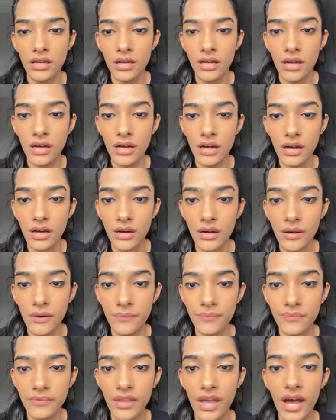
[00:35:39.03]

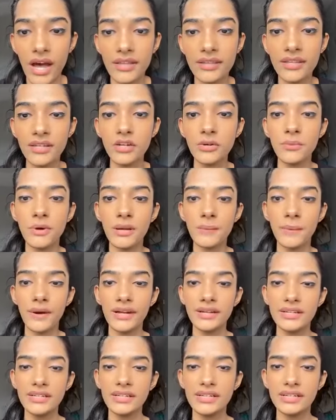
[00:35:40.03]
Adi Kumar
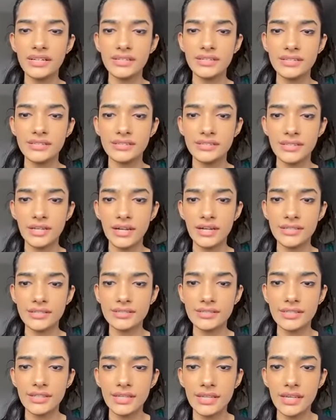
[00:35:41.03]
Pandey is
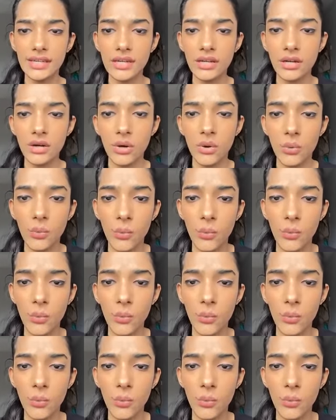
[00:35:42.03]
asking